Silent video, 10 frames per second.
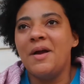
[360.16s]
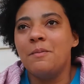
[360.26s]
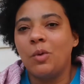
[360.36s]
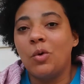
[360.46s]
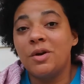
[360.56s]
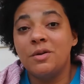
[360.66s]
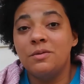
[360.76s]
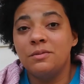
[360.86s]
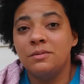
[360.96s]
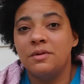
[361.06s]
implore
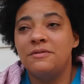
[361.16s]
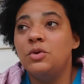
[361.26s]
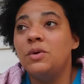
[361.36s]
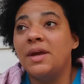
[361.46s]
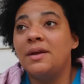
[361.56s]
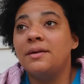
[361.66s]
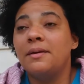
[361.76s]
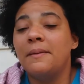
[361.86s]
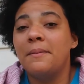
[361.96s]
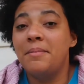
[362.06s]
you, if you get
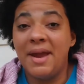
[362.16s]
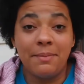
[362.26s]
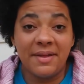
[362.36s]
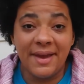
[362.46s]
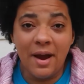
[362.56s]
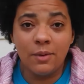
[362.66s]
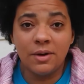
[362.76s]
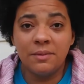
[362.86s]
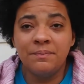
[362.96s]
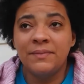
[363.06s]
paid by the
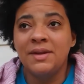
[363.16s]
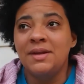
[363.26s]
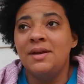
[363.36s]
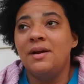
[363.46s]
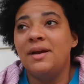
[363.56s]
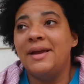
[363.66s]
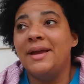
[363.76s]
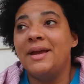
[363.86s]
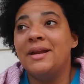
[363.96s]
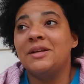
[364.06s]
hour,
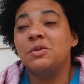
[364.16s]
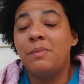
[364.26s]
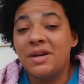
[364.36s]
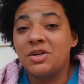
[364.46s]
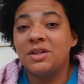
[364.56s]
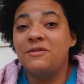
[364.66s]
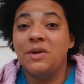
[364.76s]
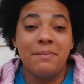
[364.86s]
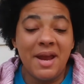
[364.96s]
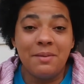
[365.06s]
and especially if you
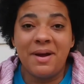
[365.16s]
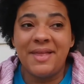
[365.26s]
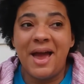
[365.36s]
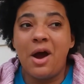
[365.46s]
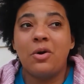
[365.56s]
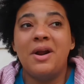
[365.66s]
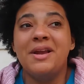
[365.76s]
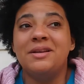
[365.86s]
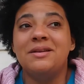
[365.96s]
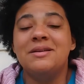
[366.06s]
get paid by the hour
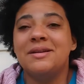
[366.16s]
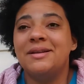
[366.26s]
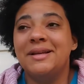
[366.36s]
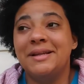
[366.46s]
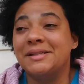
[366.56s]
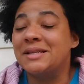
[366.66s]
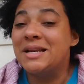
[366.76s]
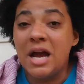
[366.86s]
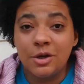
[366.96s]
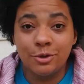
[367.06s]
and it is
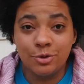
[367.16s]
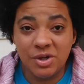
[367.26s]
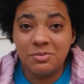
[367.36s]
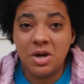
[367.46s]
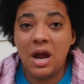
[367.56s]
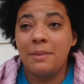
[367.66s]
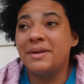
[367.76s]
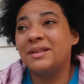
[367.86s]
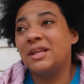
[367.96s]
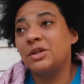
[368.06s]
not your dream job
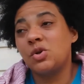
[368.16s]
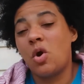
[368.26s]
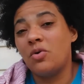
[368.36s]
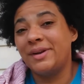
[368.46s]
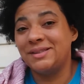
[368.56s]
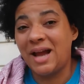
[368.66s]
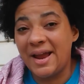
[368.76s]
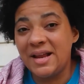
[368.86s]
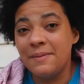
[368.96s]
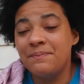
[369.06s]
and things are already
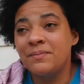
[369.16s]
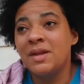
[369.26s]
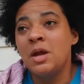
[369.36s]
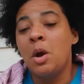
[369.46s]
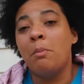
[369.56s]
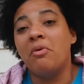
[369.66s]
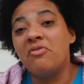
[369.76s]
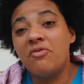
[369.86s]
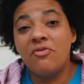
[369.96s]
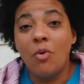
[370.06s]
tight,
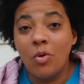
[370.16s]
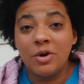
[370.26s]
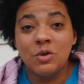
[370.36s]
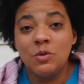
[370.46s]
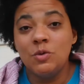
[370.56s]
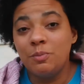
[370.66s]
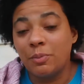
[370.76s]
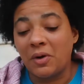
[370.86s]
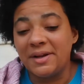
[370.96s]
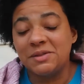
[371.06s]
before you
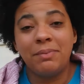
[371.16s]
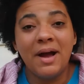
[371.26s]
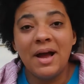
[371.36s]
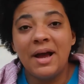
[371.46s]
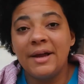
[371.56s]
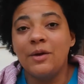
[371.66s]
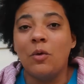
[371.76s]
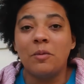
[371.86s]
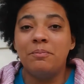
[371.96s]
press buy or